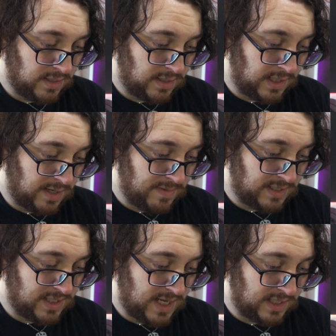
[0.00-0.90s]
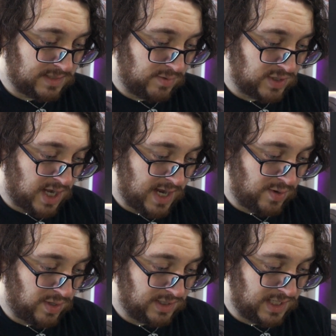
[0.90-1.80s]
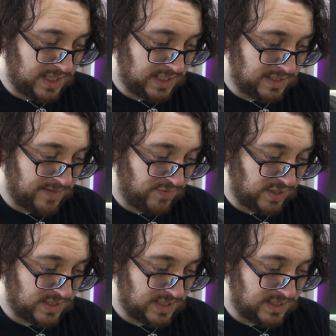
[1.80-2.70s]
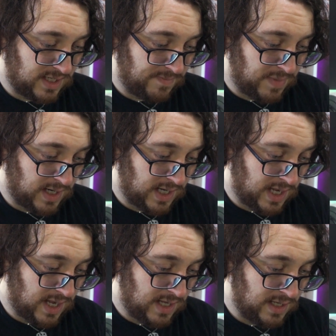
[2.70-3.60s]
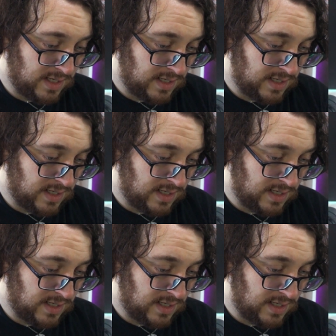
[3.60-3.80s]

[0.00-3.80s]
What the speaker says: Like, I'm not saying it's the most high quality thing that's ever existed, but